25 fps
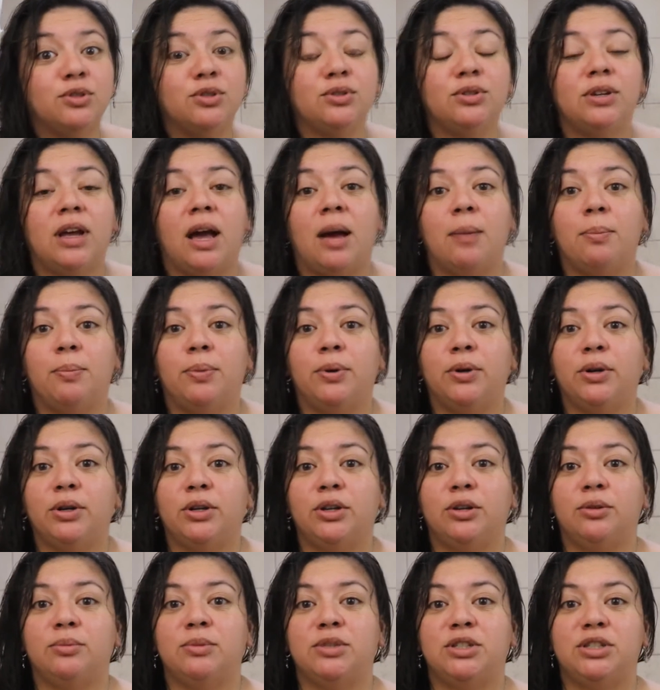Do not put
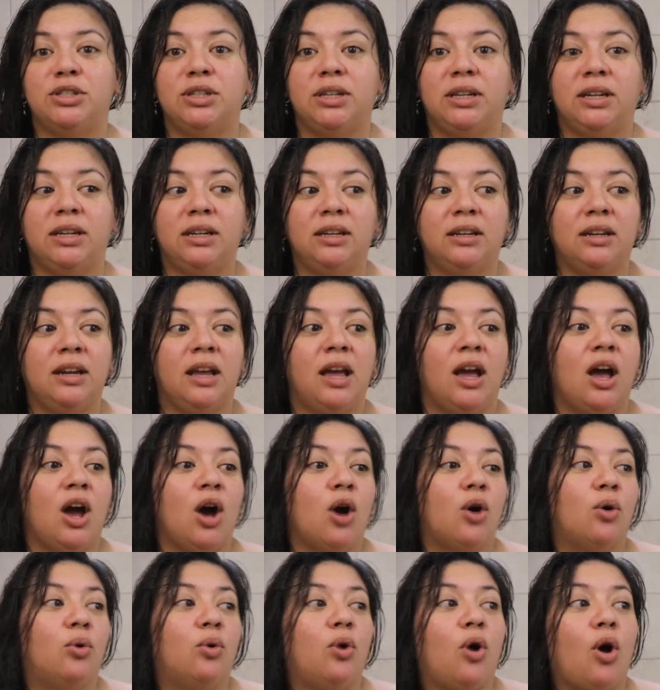your machine
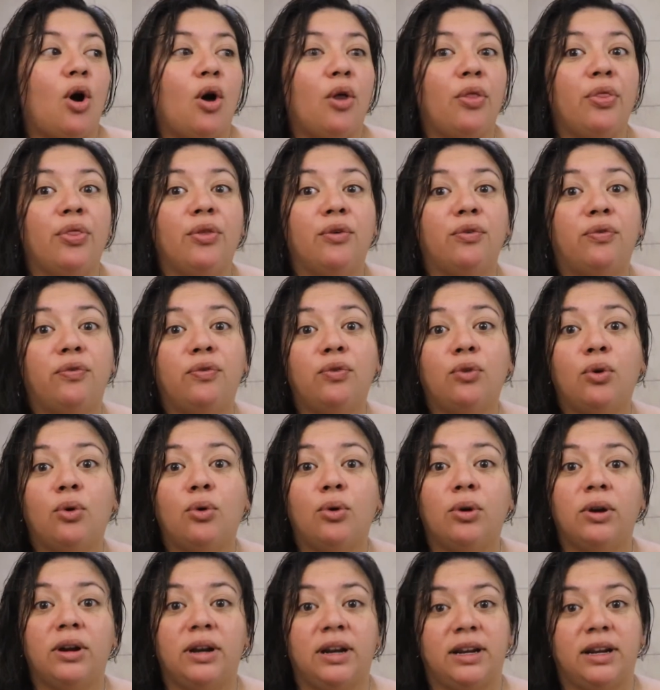on the floor